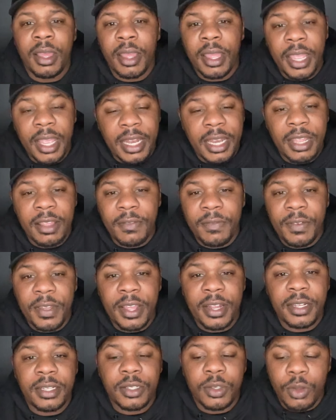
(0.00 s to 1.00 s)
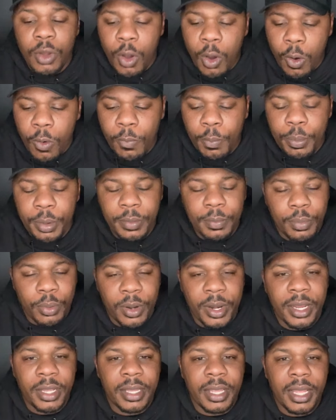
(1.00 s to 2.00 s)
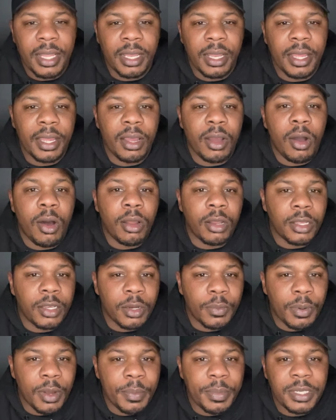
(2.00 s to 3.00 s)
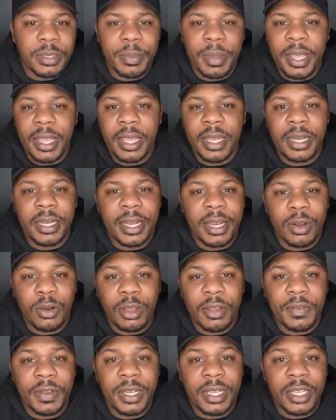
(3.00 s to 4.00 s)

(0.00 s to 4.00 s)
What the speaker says: in the event, you hope and pray that like all of your puppies make it and they don't have any